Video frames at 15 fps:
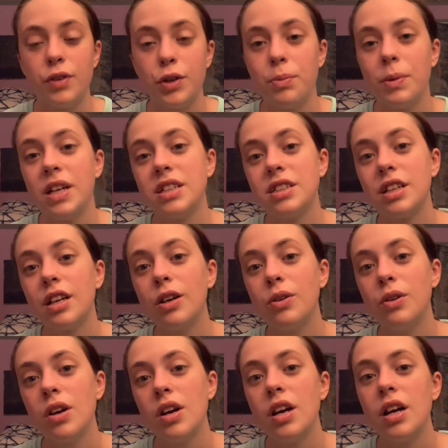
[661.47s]
minutes ago,
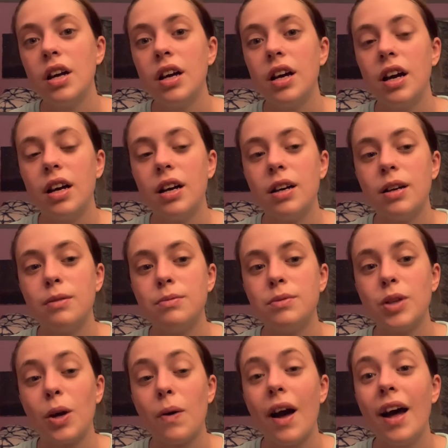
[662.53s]

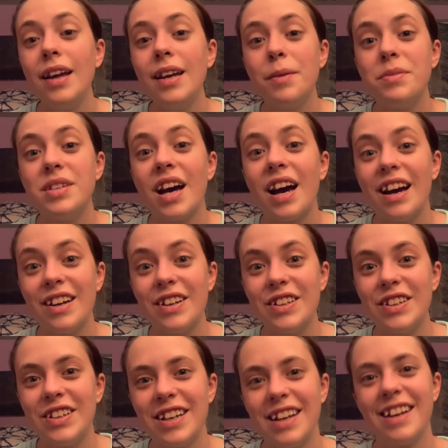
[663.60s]
so I am tired.